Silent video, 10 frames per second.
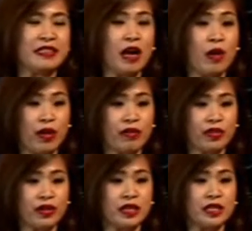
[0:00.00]
and
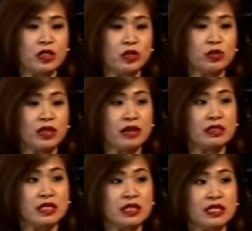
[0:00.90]
however, in
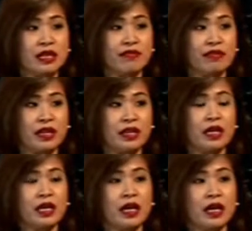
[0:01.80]
2007,